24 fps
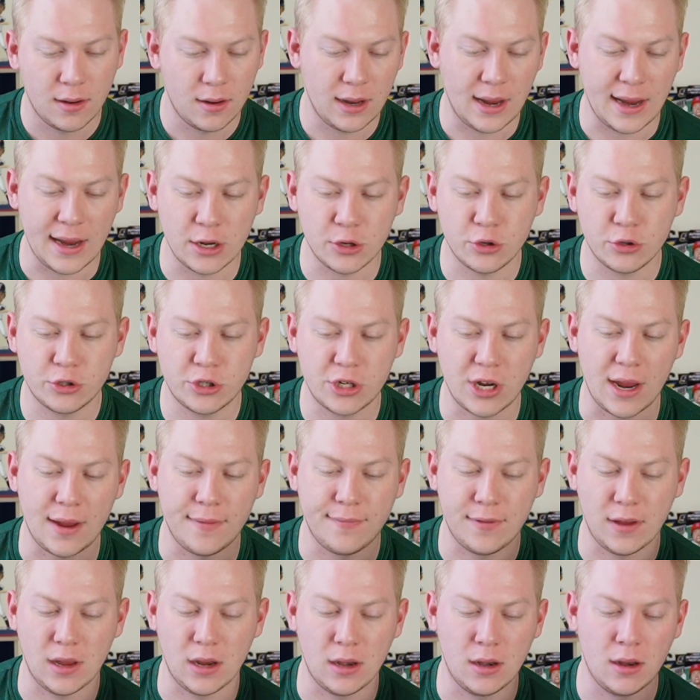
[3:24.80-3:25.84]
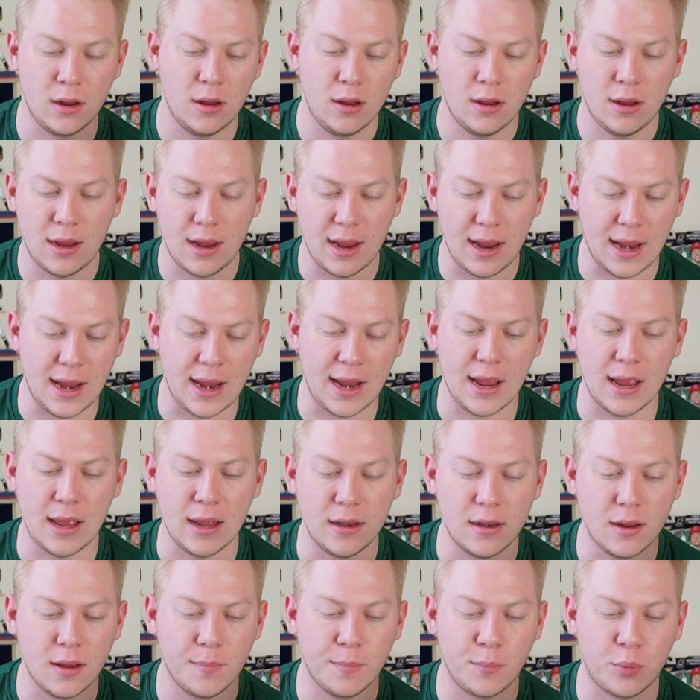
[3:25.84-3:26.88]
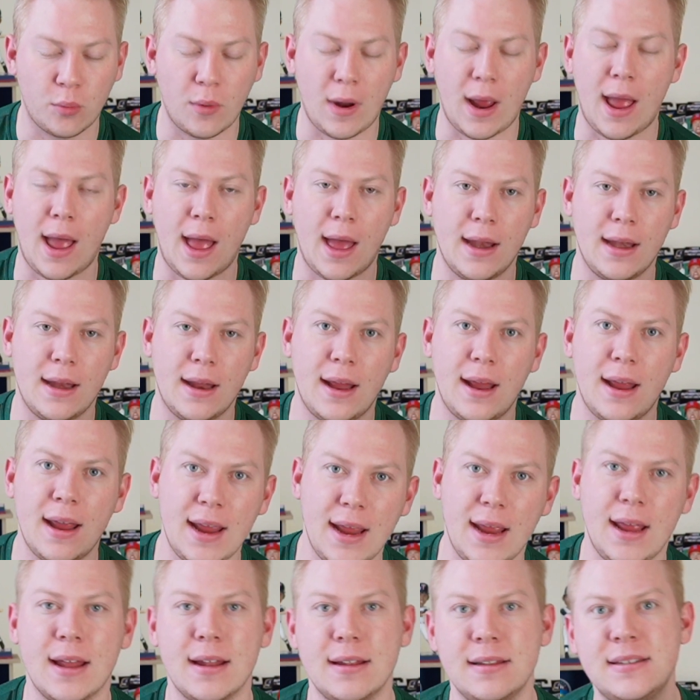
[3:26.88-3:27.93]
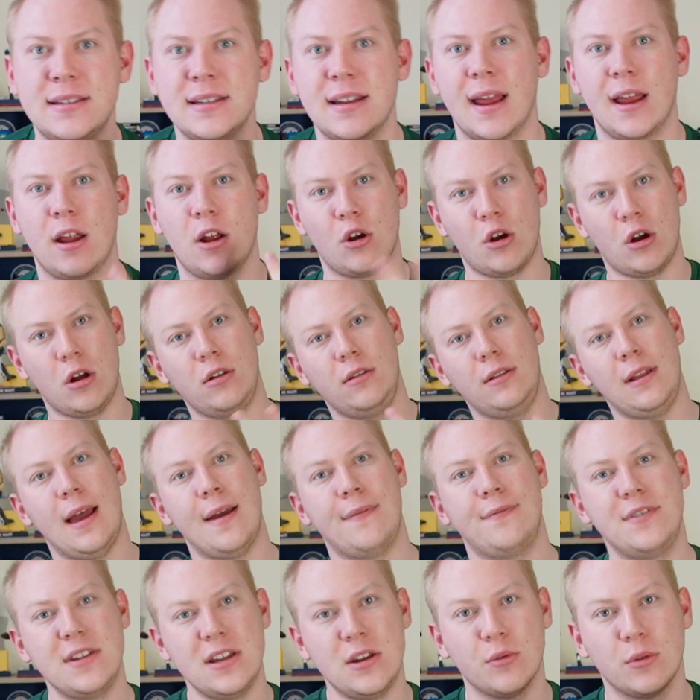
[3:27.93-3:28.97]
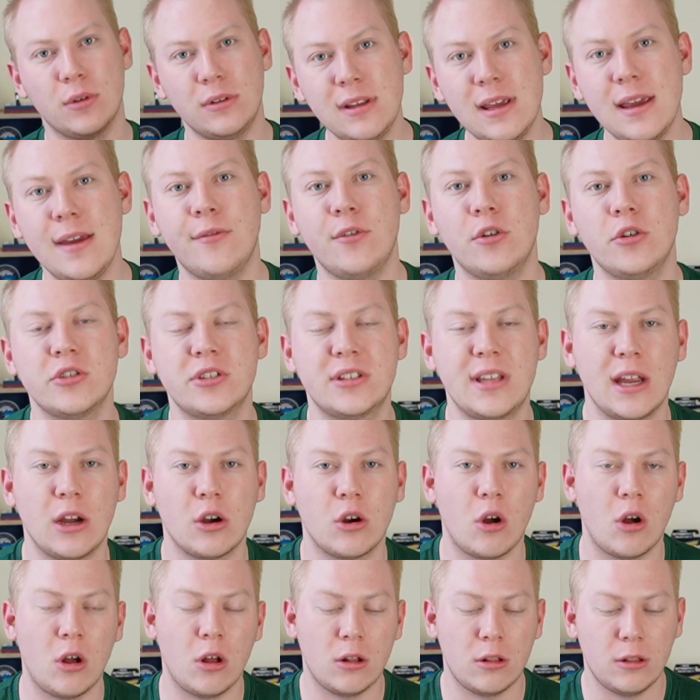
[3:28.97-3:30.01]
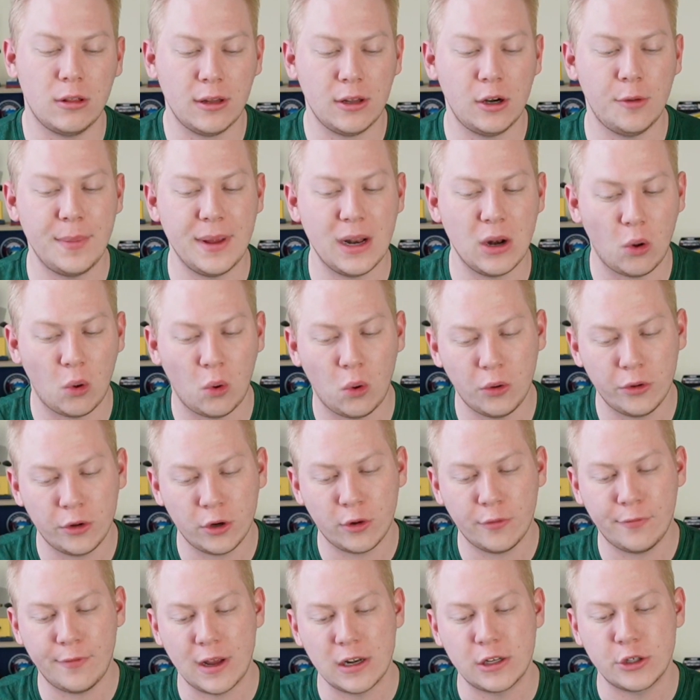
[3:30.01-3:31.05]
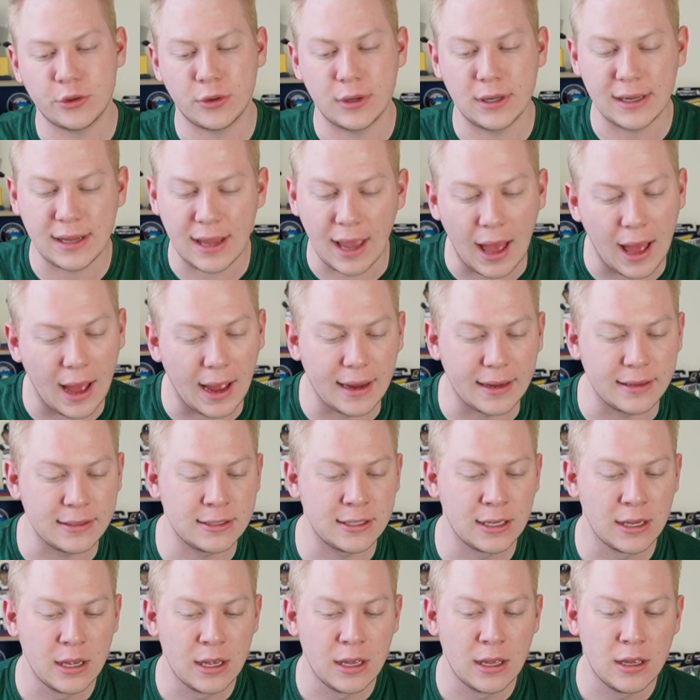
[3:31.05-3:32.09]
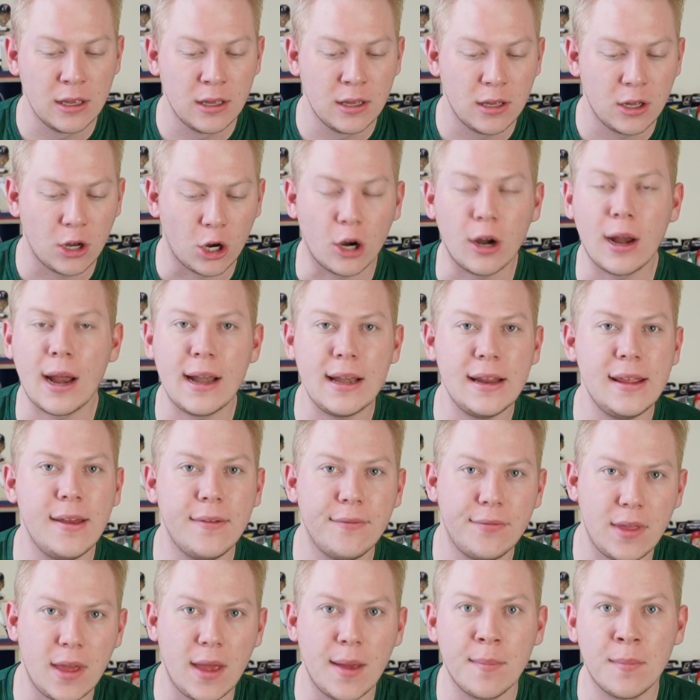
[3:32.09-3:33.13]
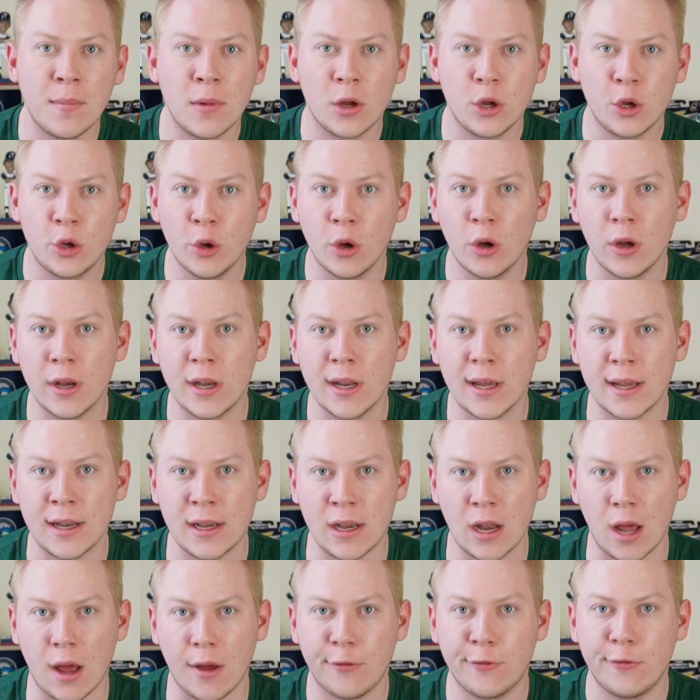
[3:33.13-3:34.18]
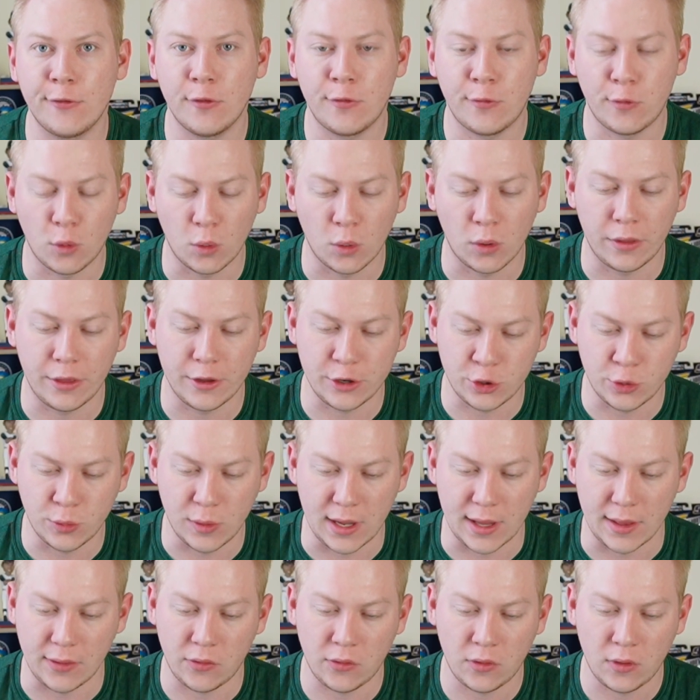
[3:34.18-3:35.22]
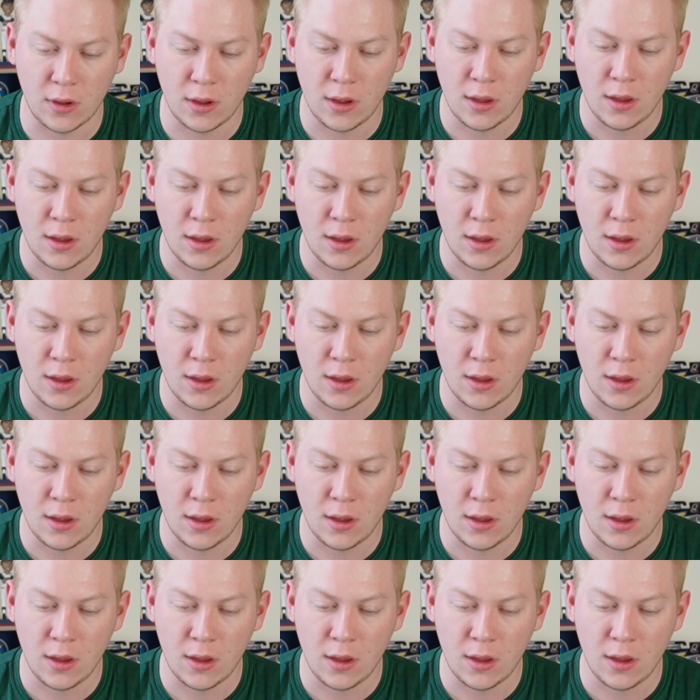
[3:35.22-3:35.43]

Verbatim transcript: Andrew Chafin, and Brad Hand today. All lefty relievers. They are all a little bit older, veteran guys. Are any of them good enough for the Twins?